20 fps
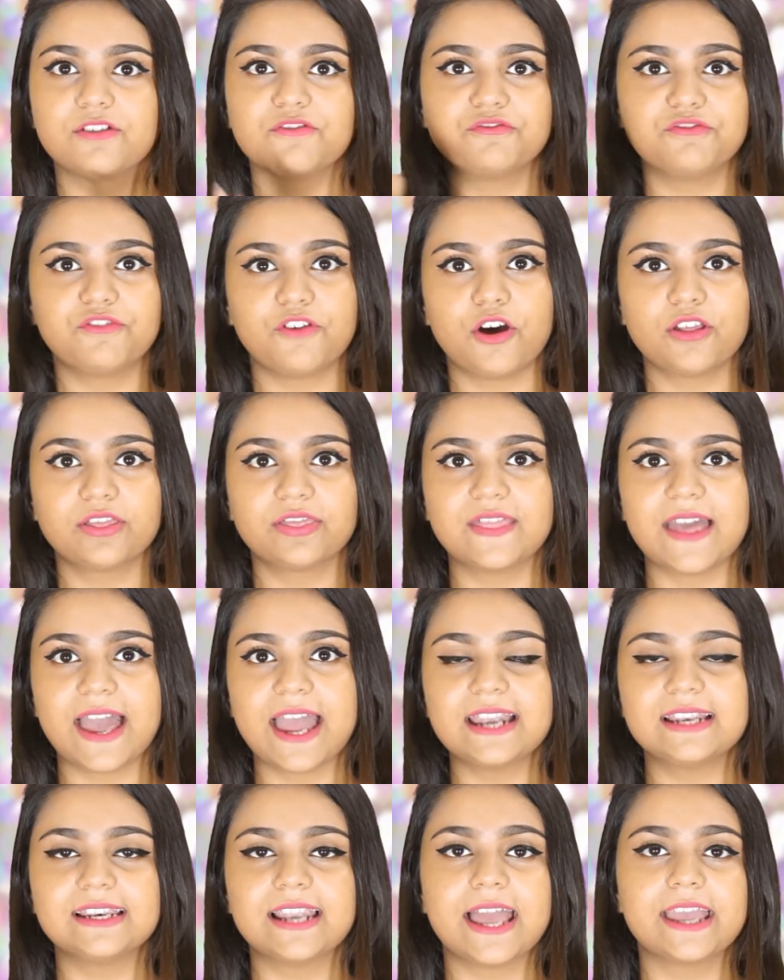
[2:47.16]
for
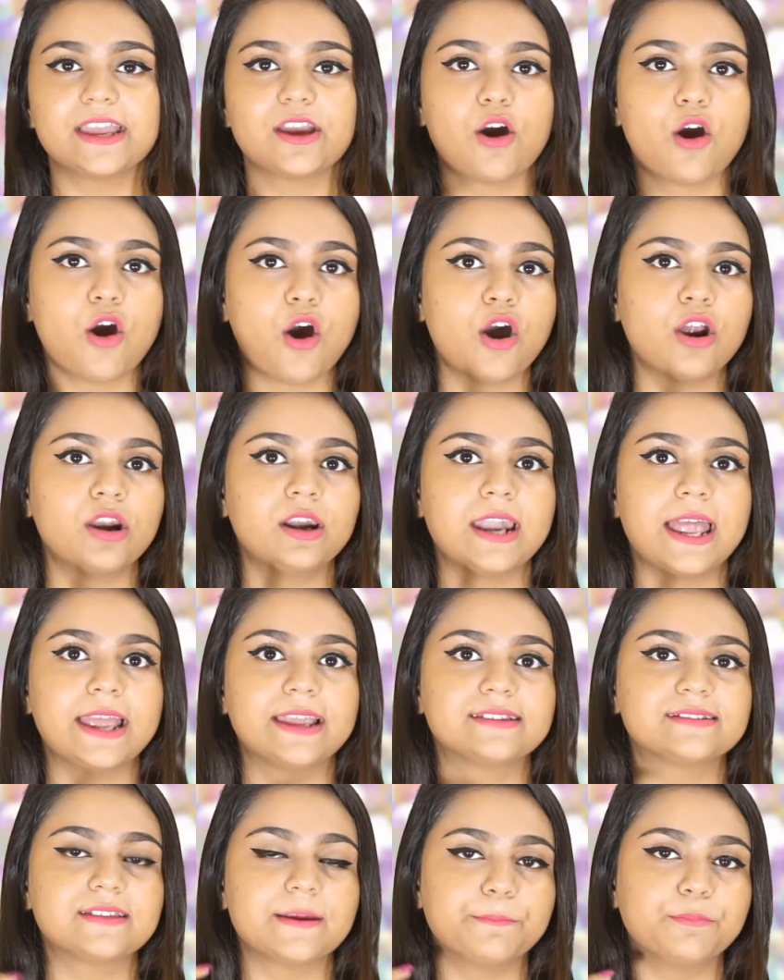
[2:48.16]
that, or
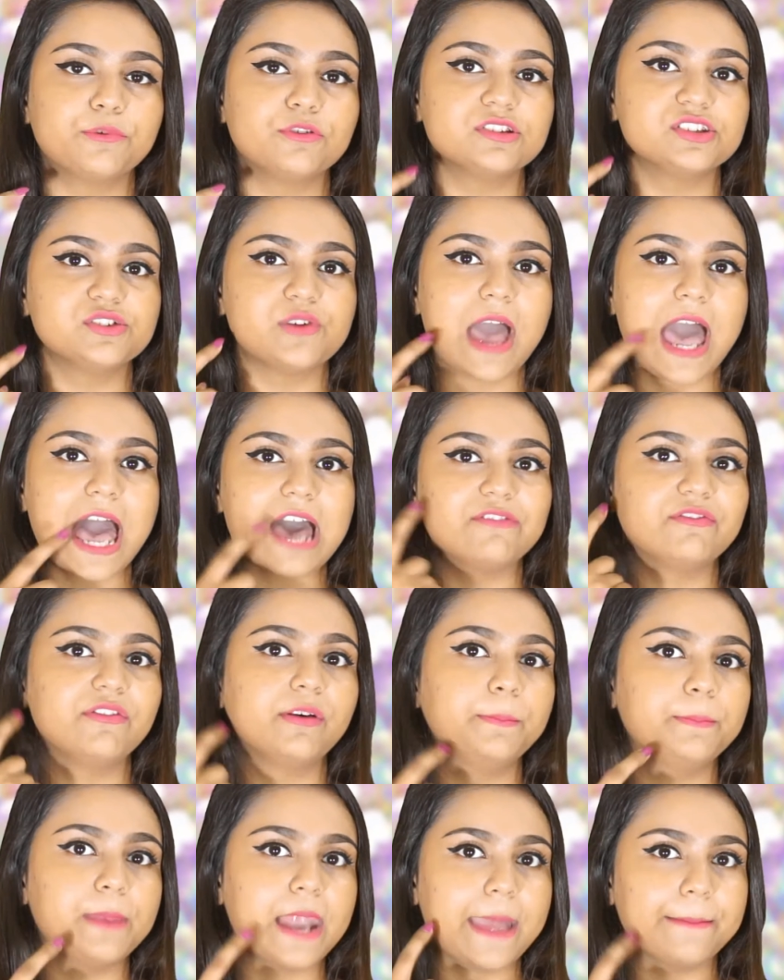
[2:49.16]
suppose you
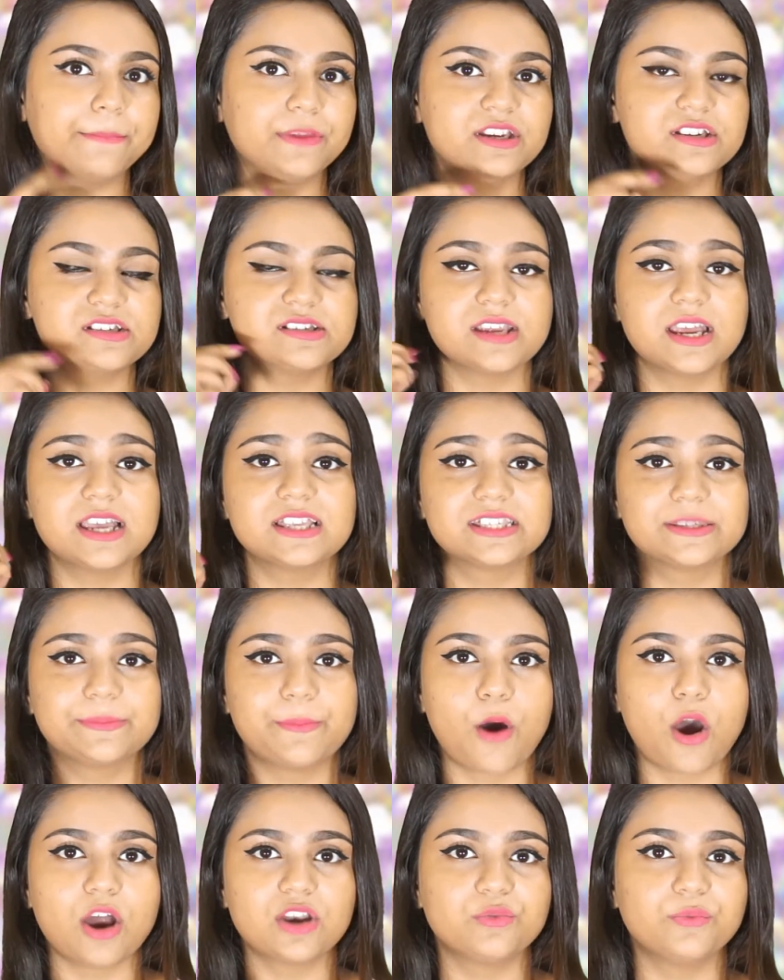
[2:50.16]
have a blemish
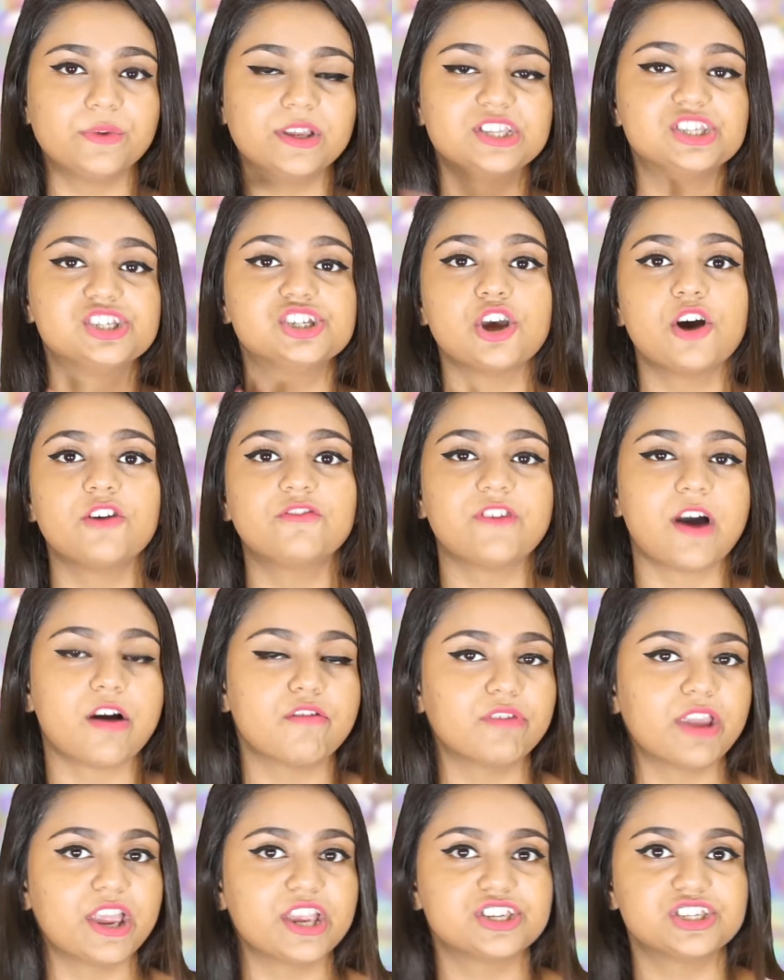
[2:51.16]
spot which your
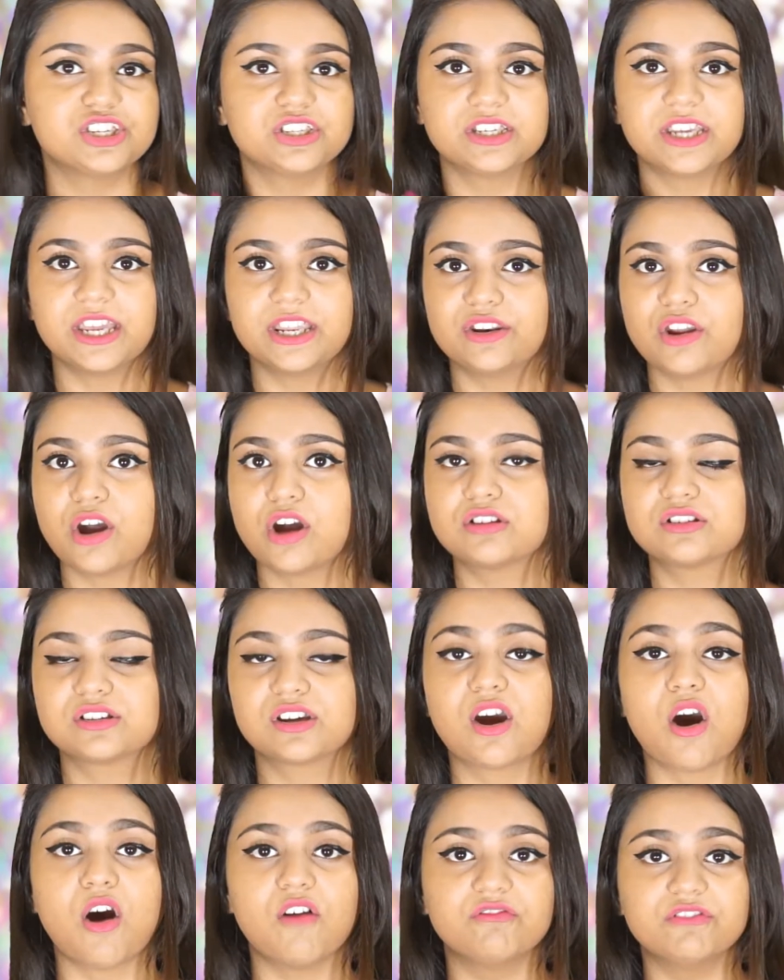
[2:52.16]
foundation cannot
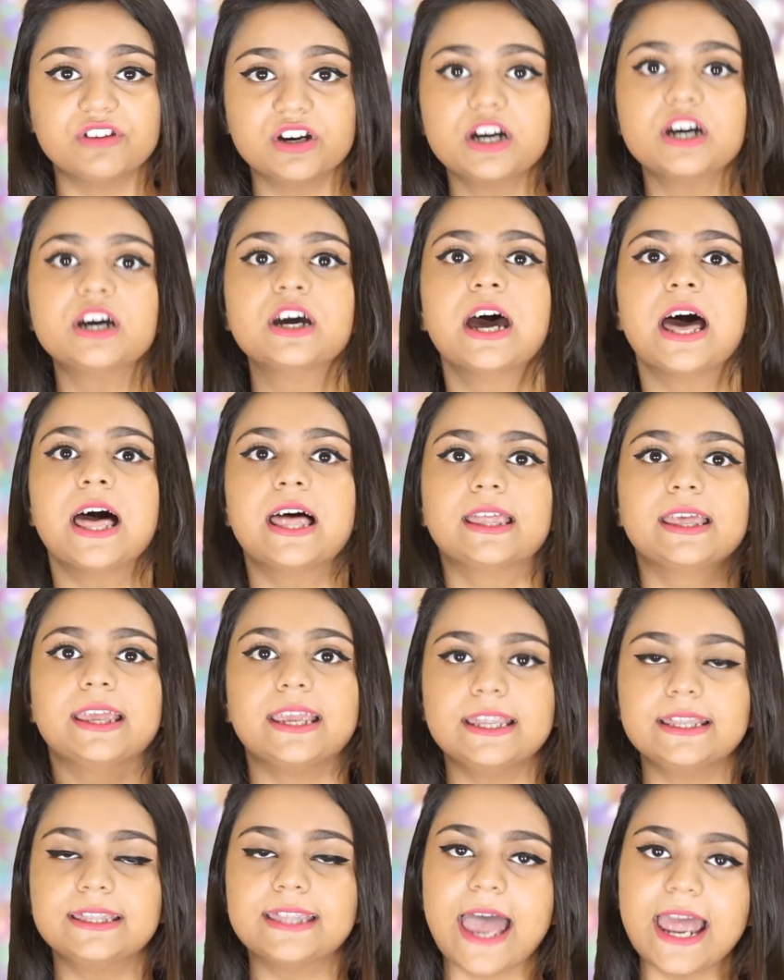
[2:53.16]
cover,
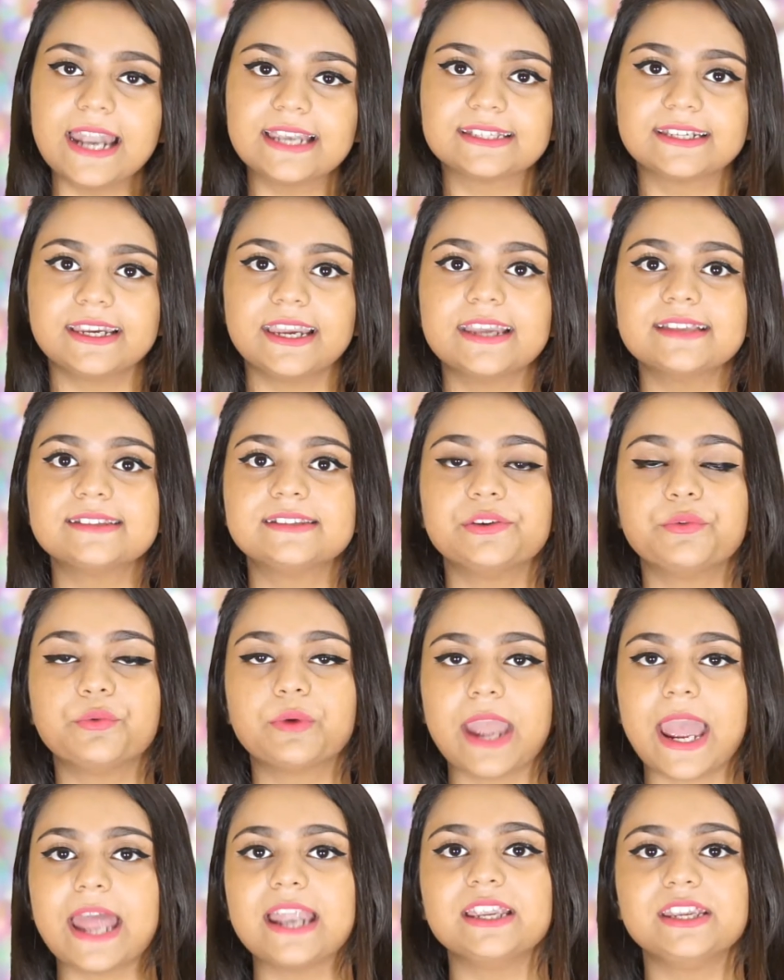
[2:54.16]
in that case you
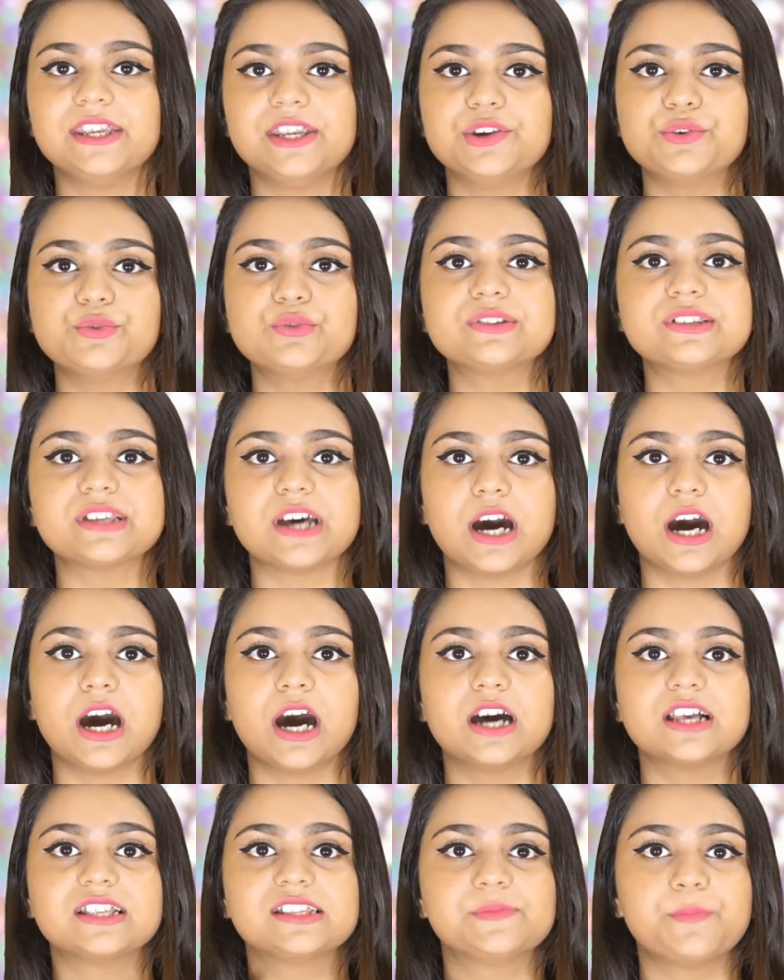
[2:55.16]
can use
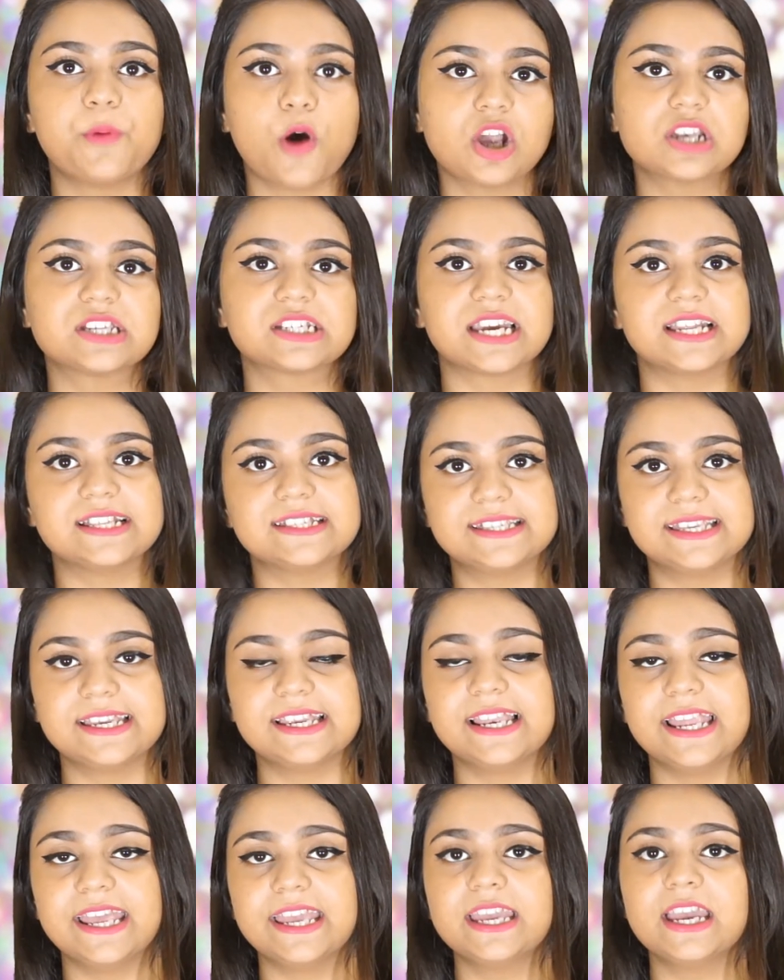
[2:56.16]
a spot
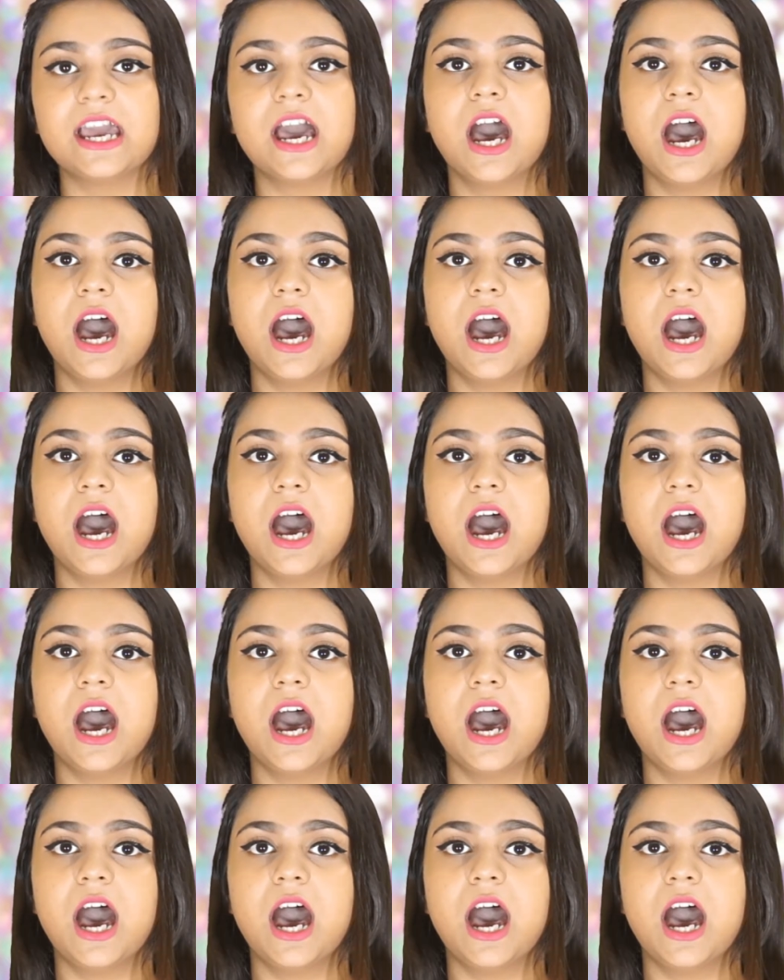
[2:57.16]
concealing